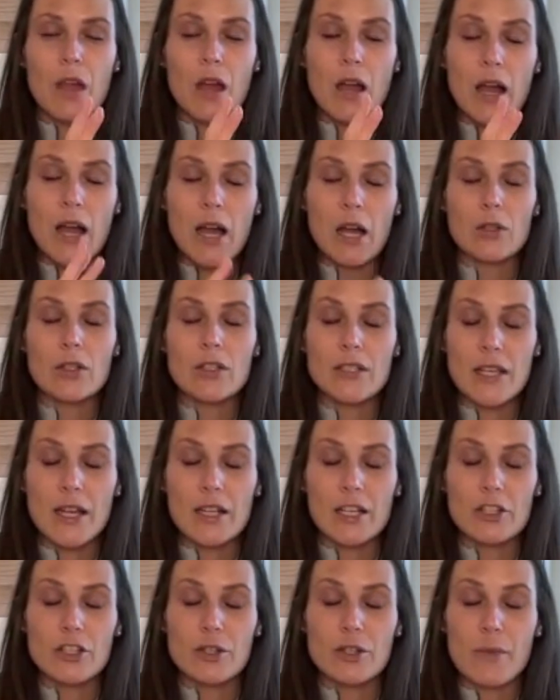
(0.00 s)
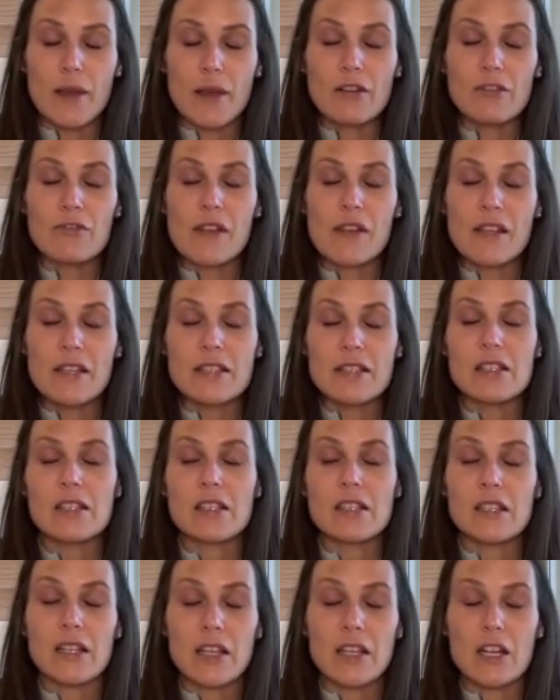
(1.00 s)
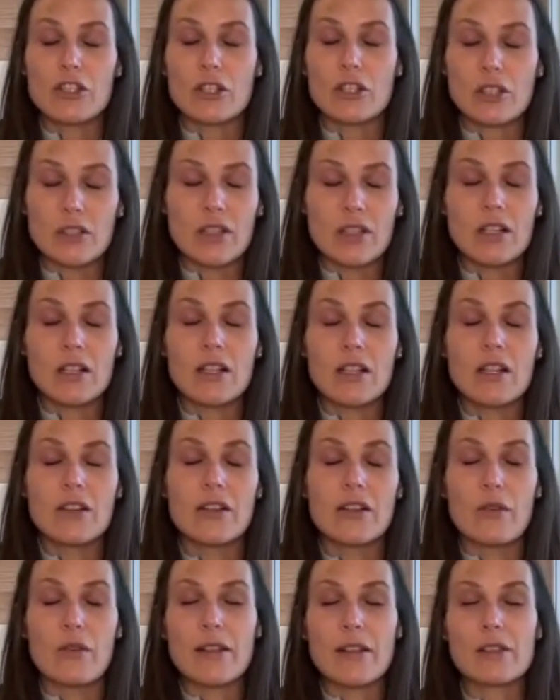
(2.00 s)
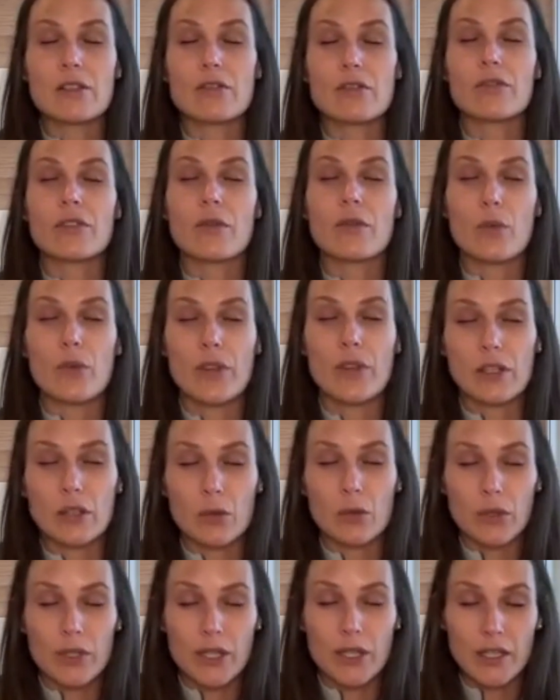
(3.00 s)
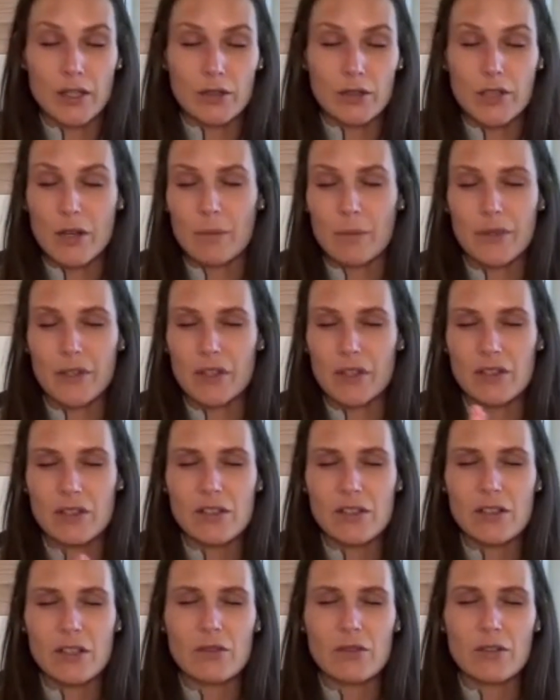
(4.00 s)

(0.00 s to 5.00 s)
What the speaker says: how this energy manifested, and then I just clear the rest of them without looking into them because it's not